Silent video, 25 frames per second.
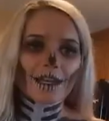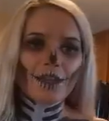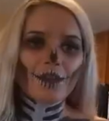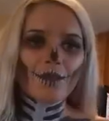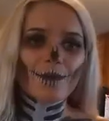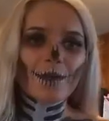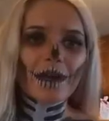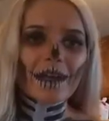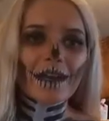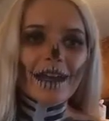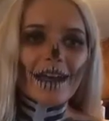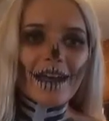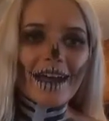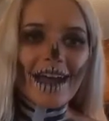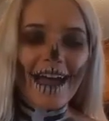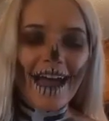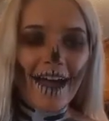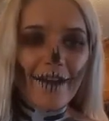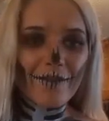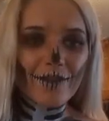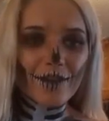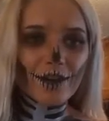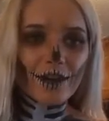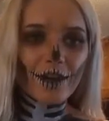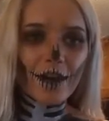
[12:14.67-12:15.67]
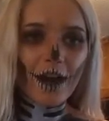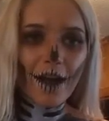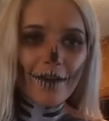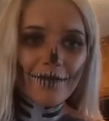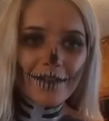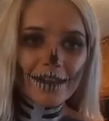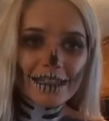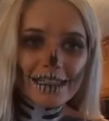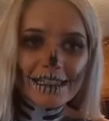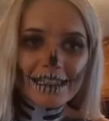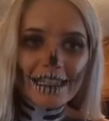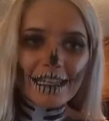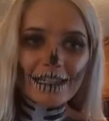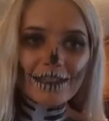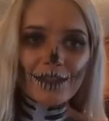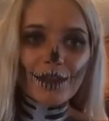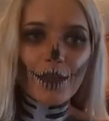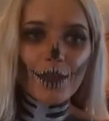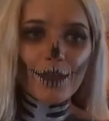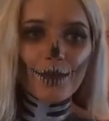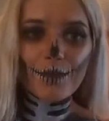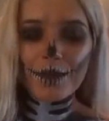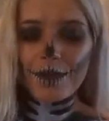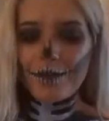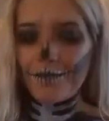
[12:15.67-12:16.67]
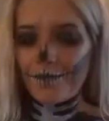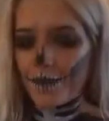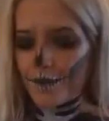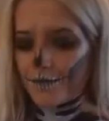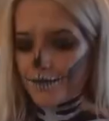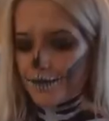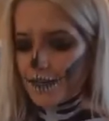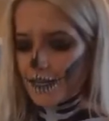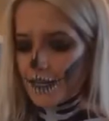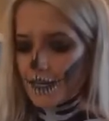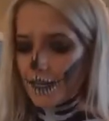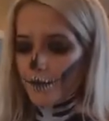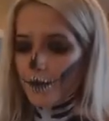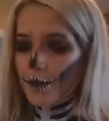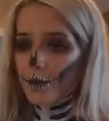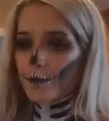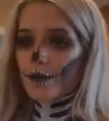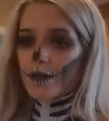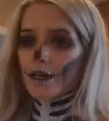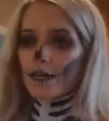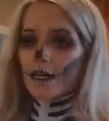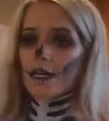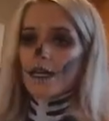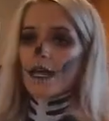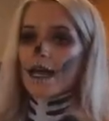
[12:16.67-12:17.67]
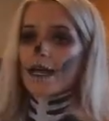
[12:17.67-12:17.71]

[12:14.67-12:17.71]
You want to have your oven set to 350, and we want to